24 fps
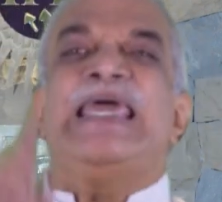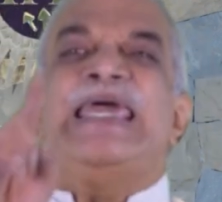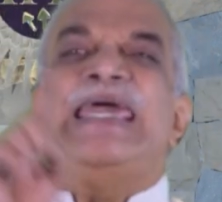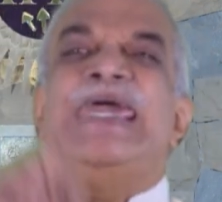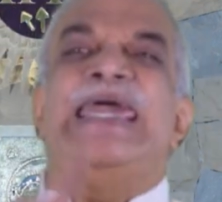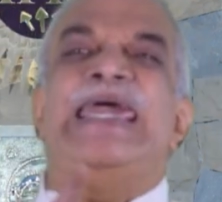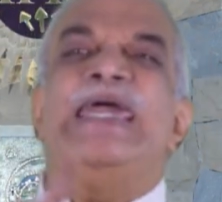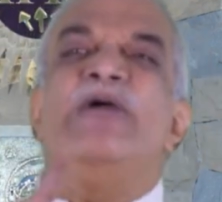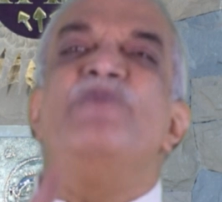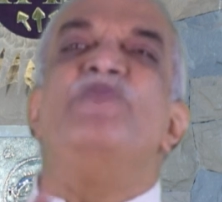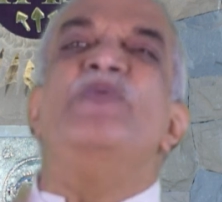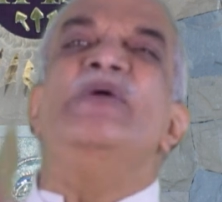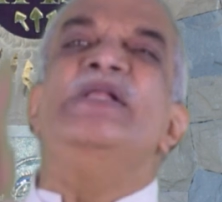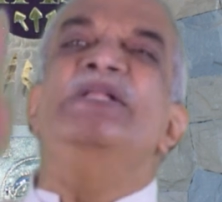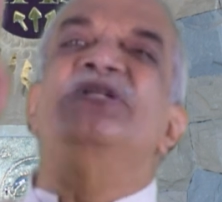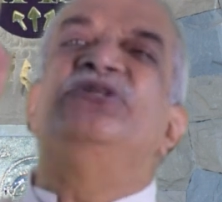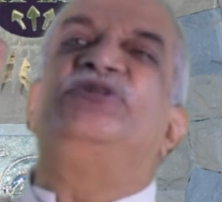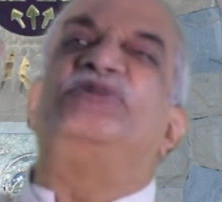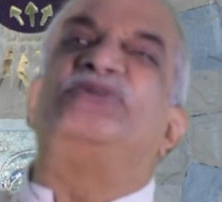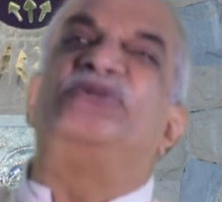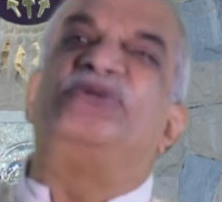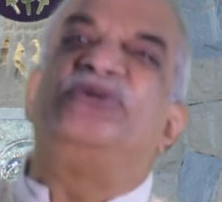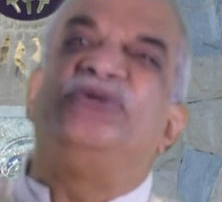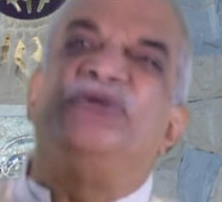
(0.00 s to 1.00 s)
he will
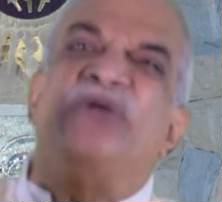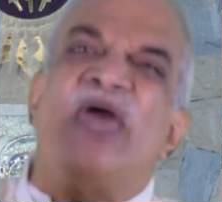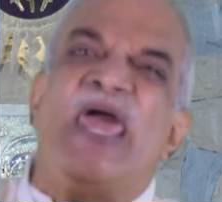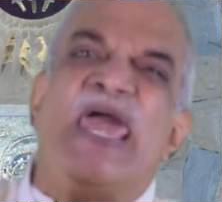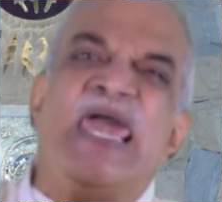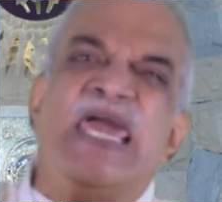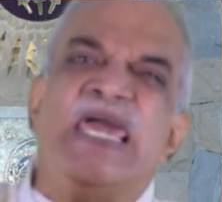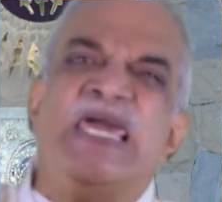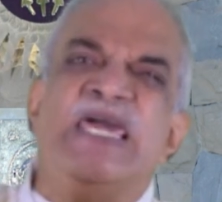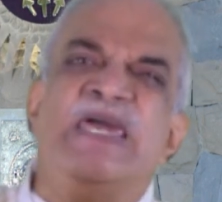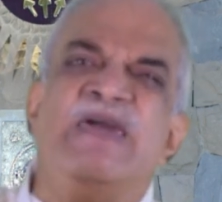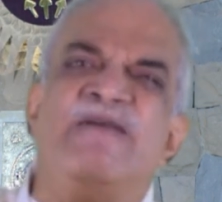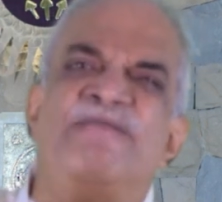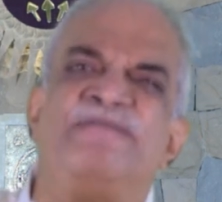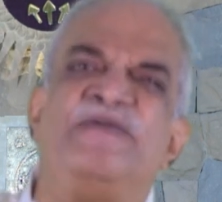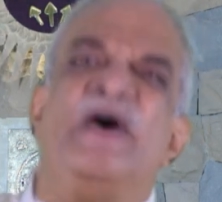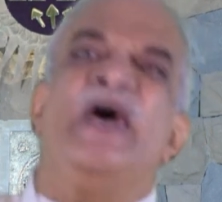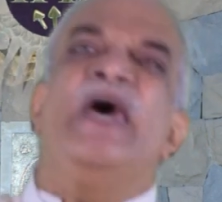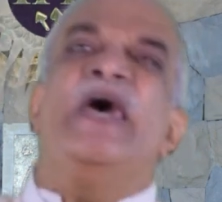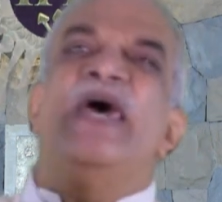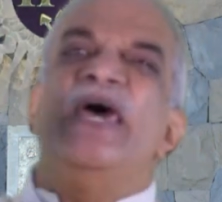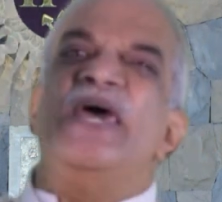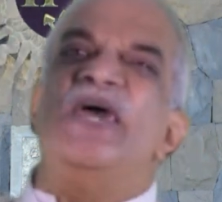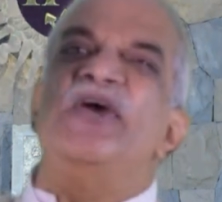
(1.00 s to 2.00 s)
save
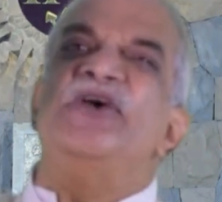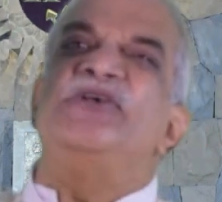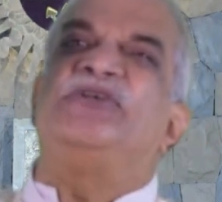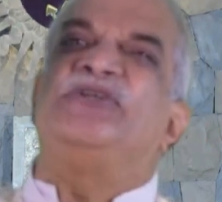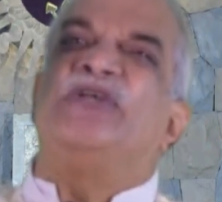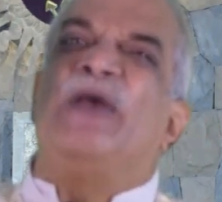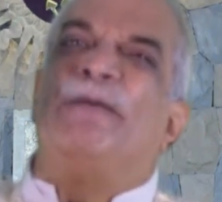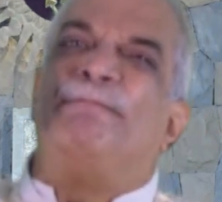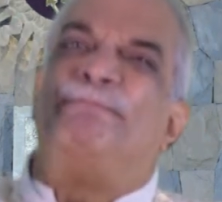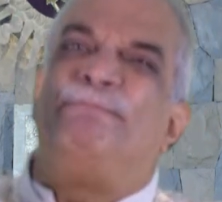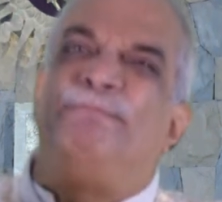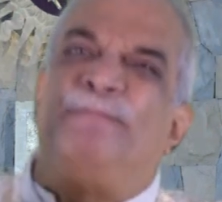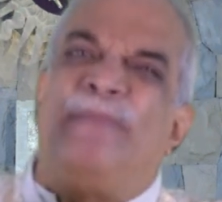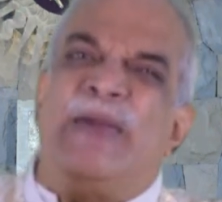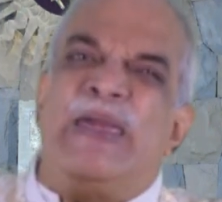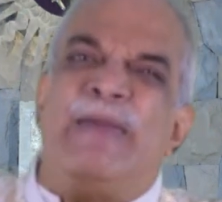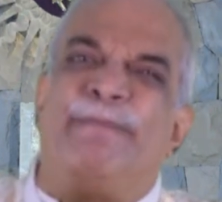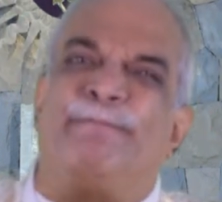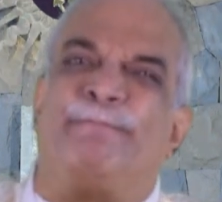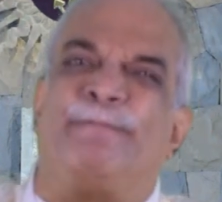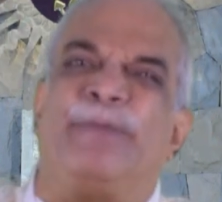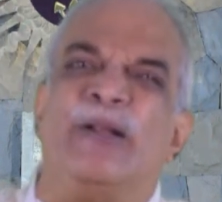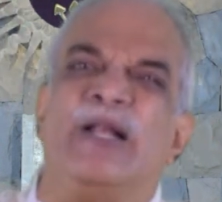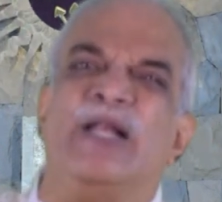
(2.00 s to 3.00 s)
his
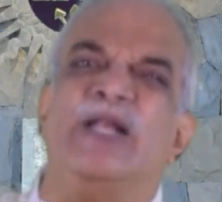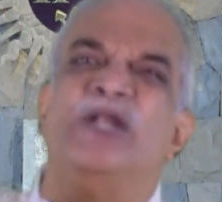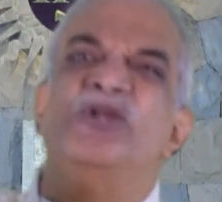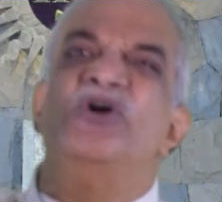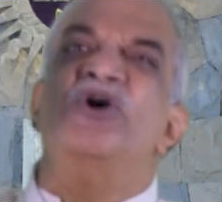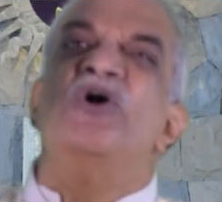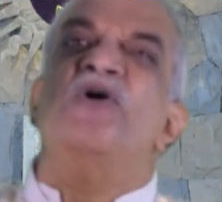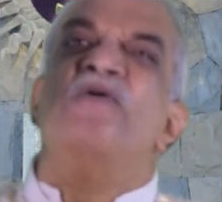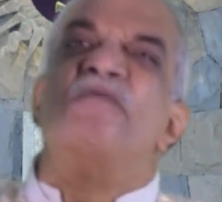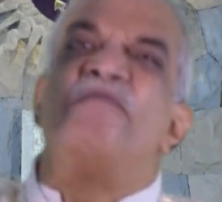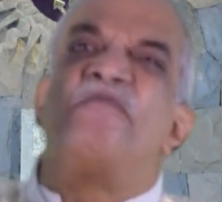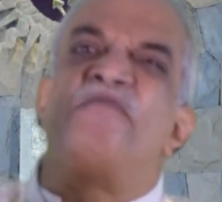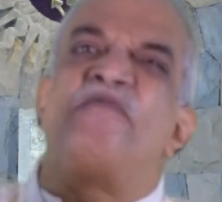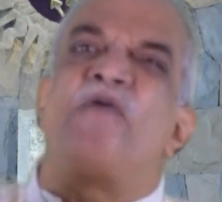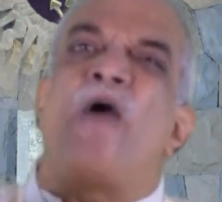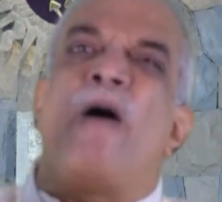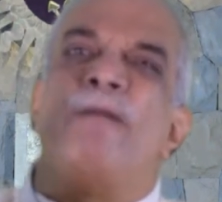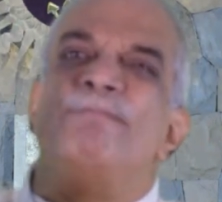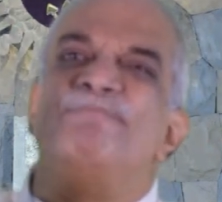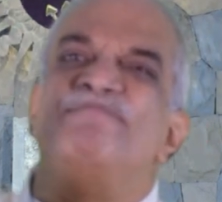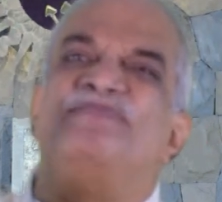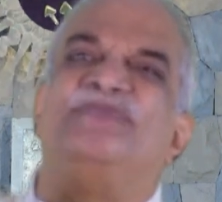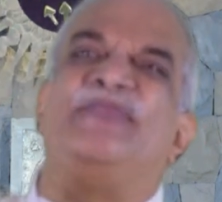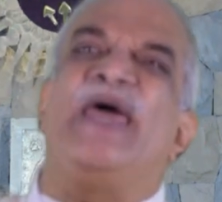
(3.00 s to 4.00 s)
people
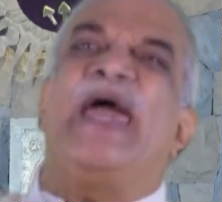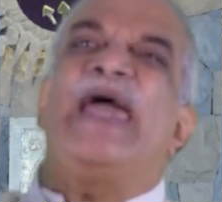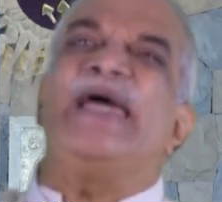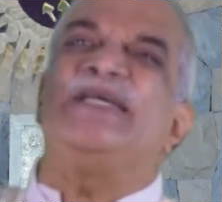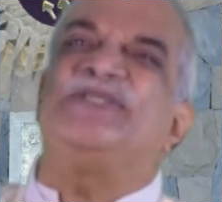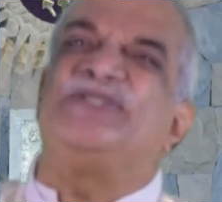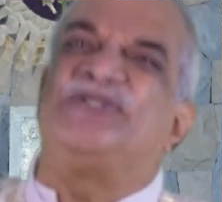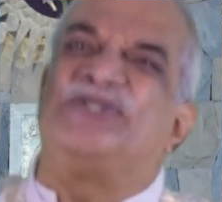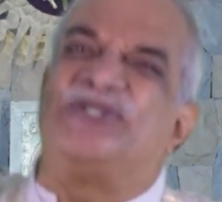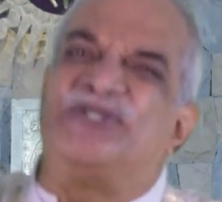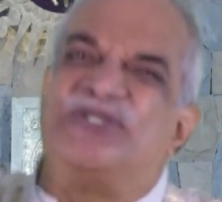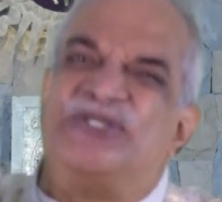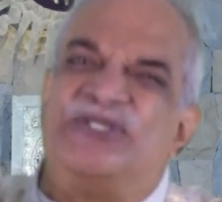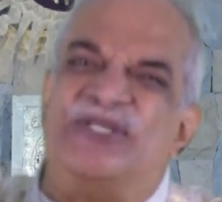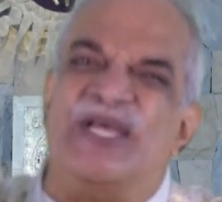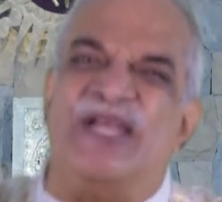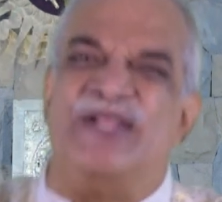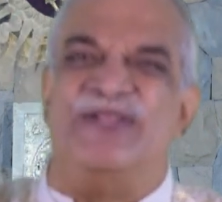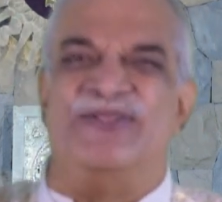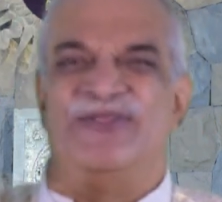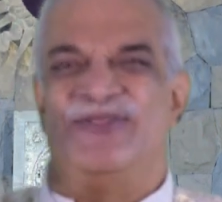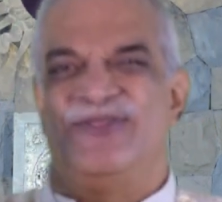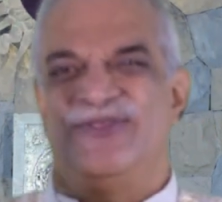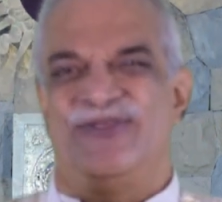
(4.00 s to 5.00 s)
from their
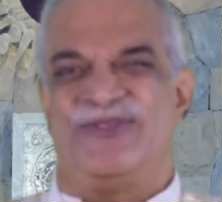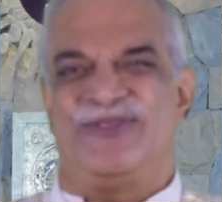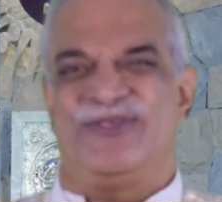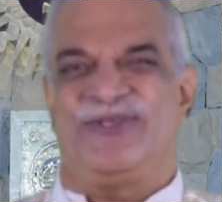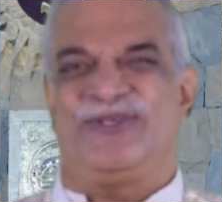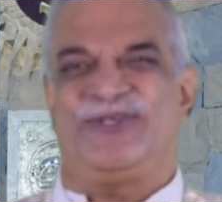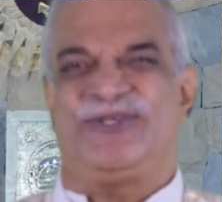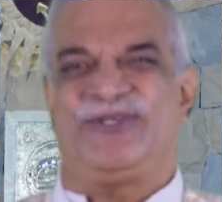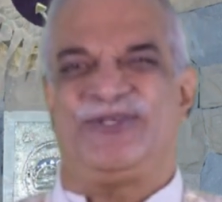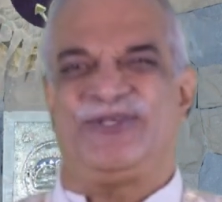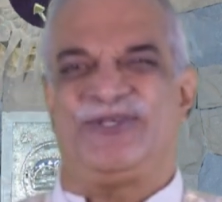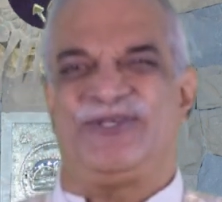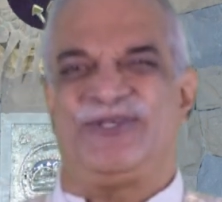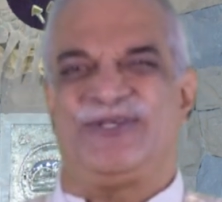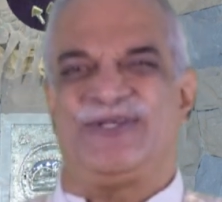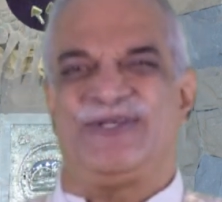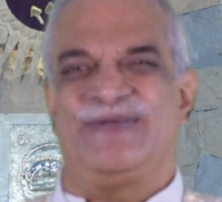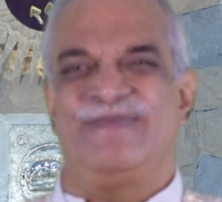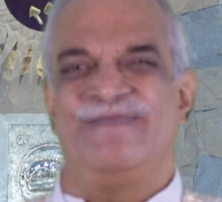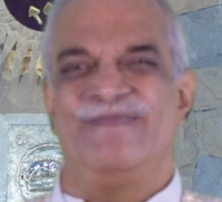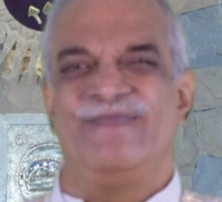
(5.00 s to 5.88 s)
sins.